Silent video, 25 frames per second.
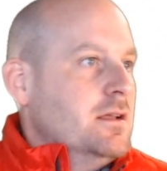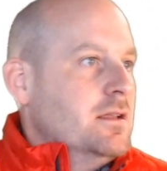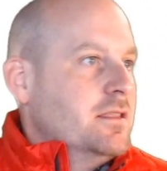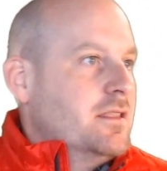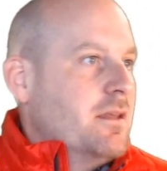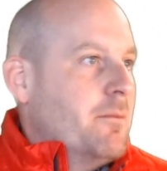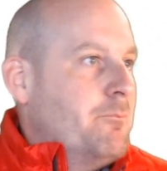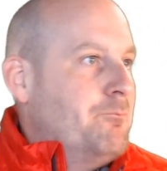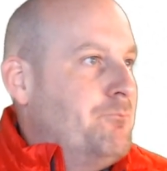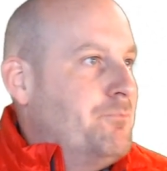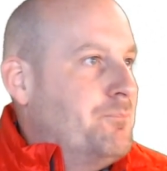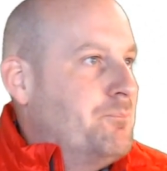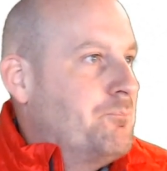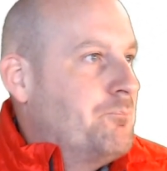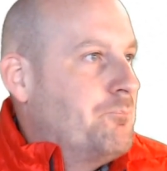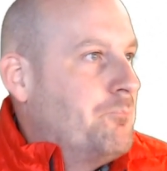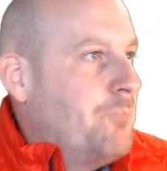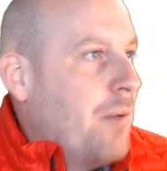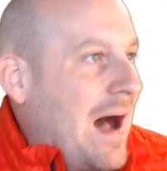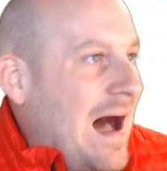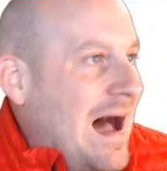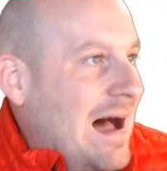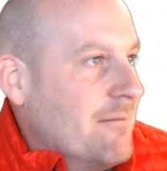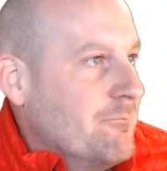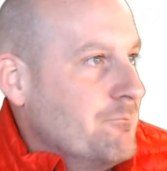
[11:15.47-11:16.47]
The
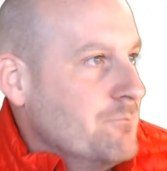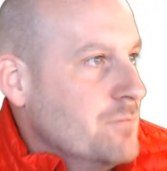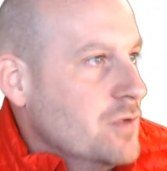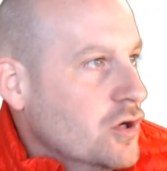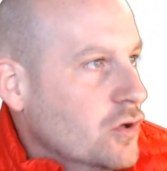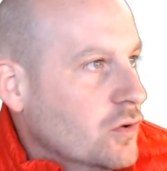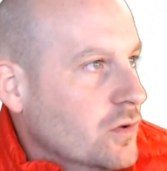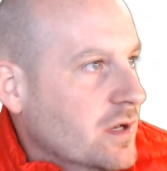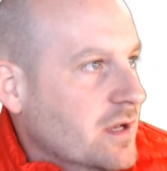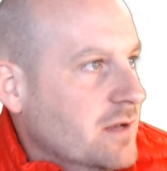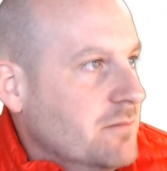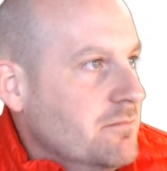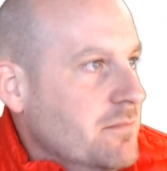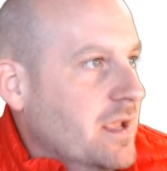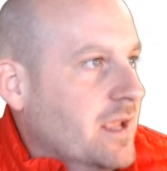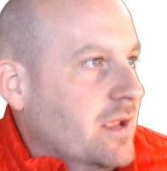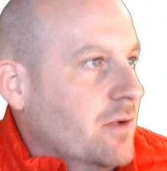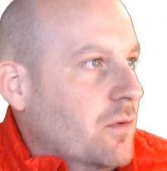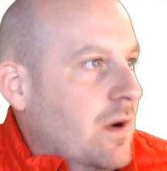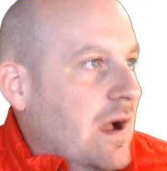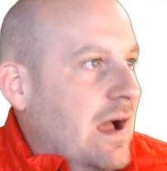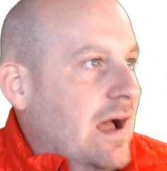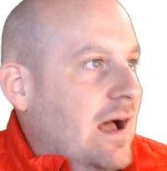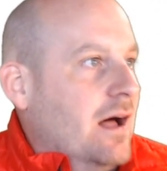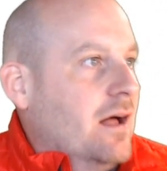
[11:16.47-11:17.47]
bot muted me.
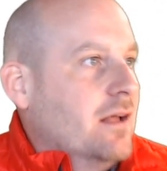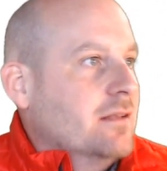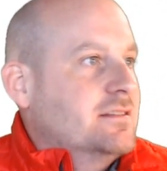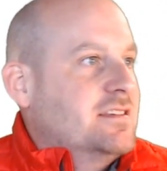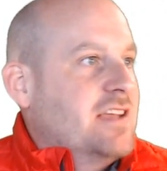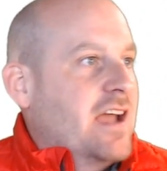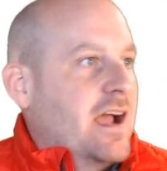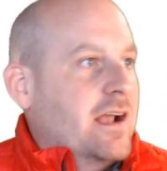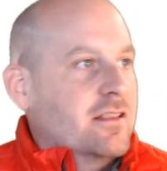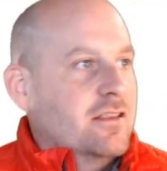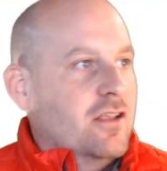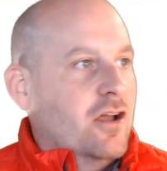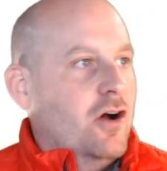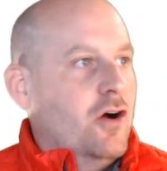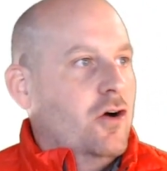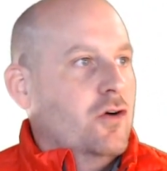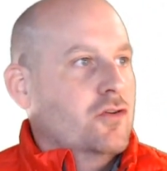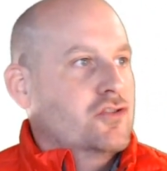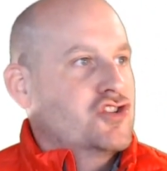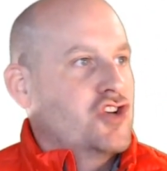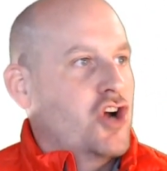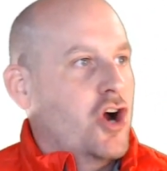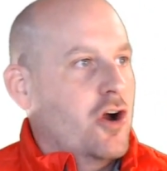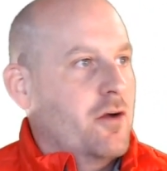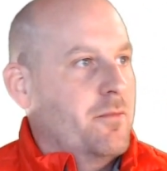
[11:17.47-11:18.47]
Well, Techno
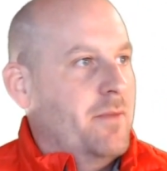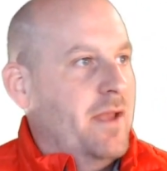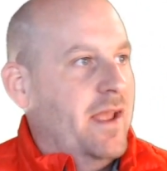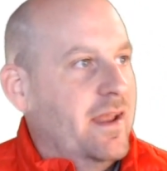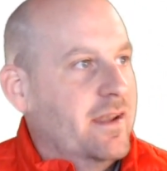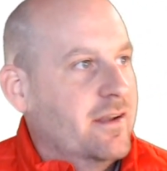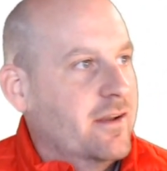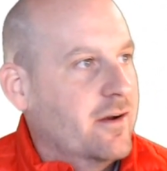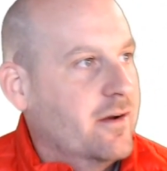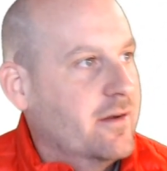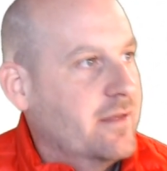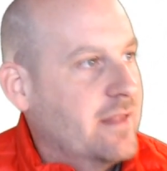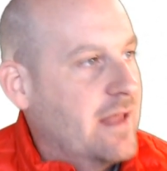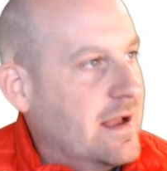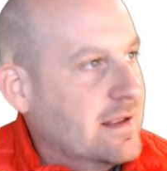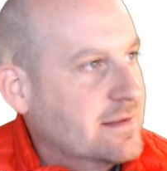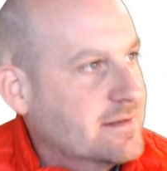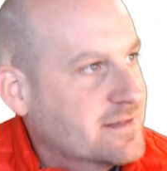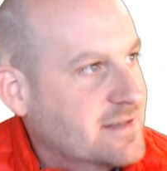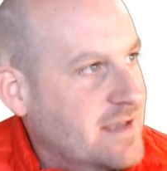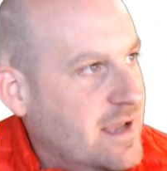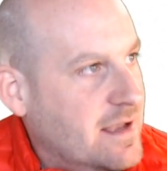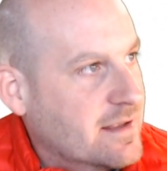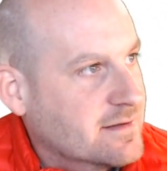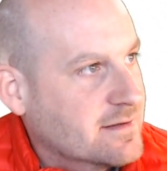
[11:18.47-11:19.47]
Charmander, that
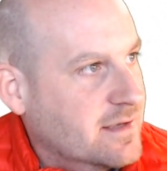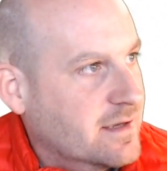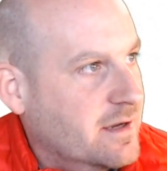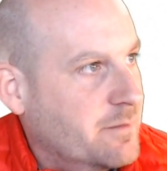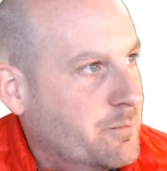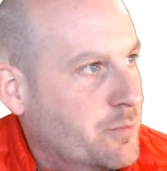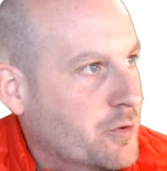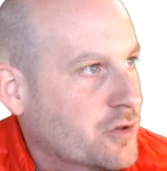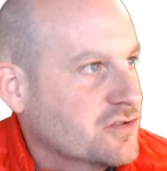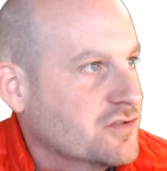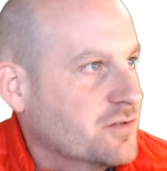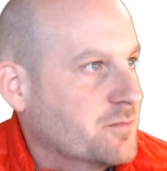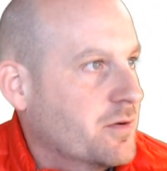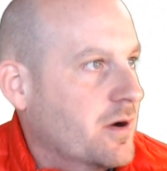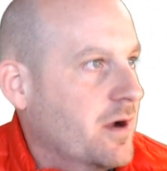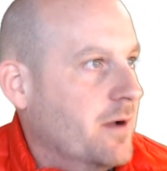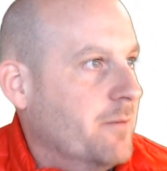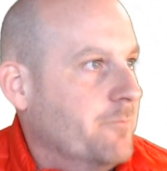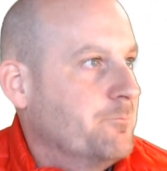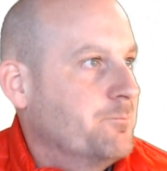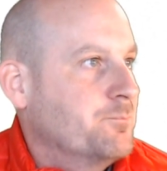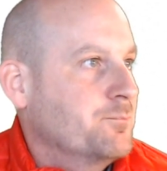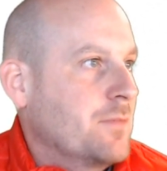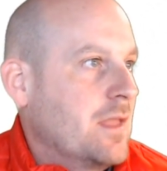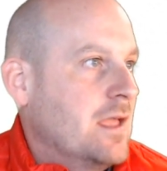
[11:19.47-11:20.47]
sounds like a personal
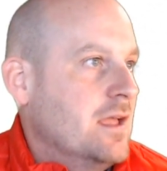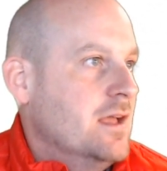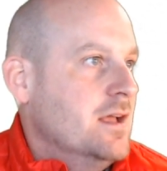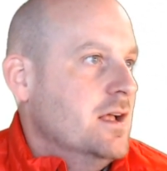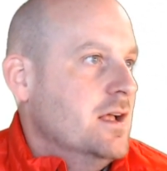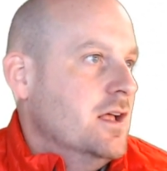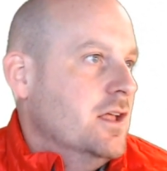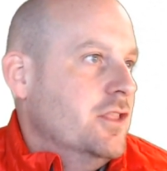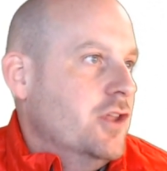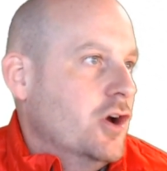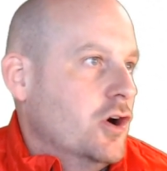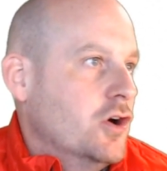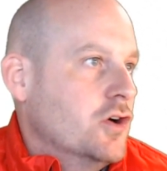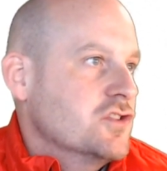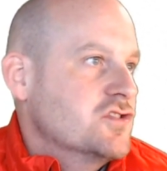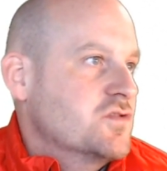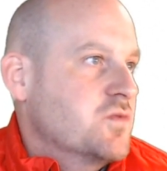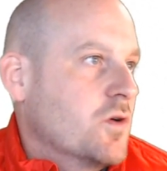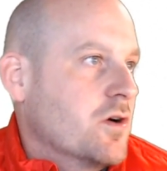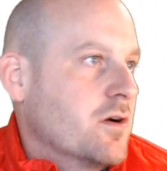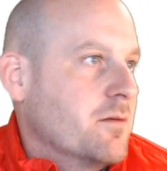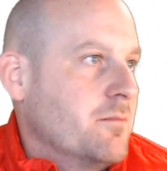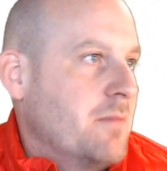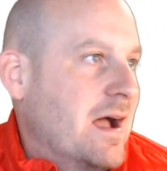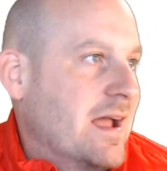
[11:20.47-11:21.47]
problem. Those
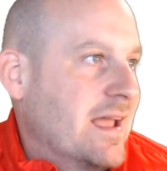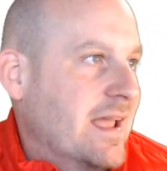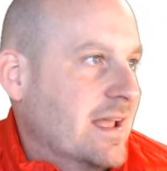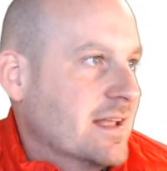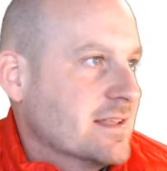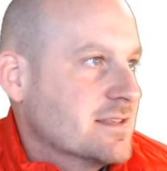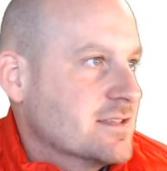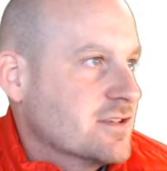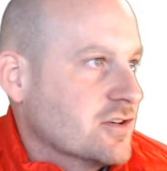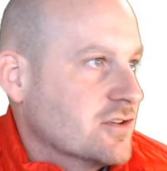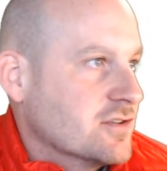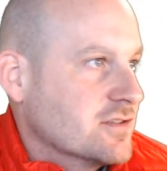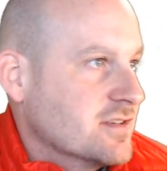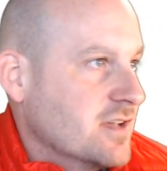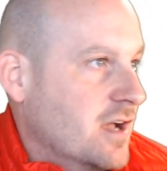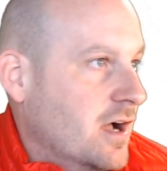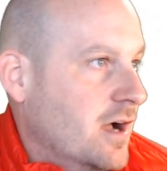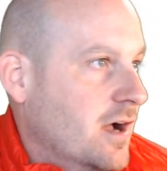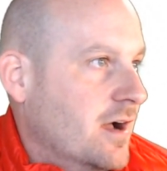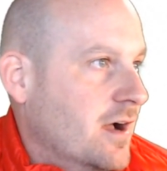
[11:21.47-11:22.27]
were my answers.